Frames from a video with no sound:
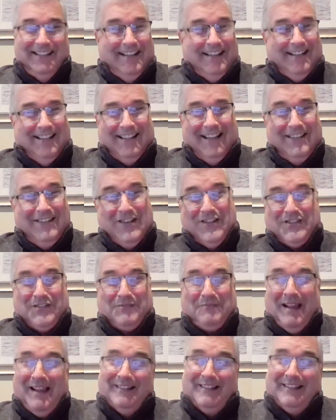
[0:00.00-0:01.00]
yeah, I
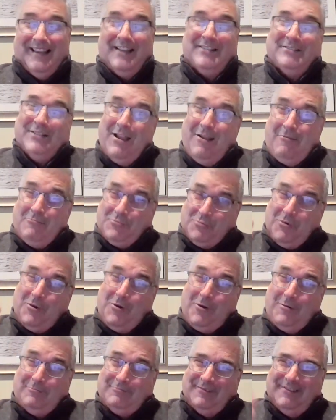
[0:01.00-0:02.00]
Oh I, yeah,
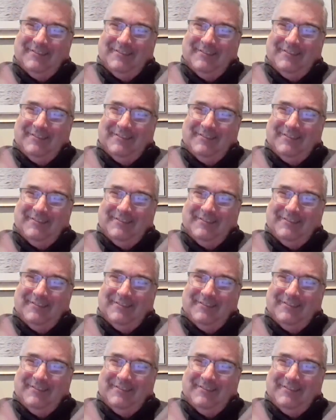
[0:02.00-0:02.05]
sure.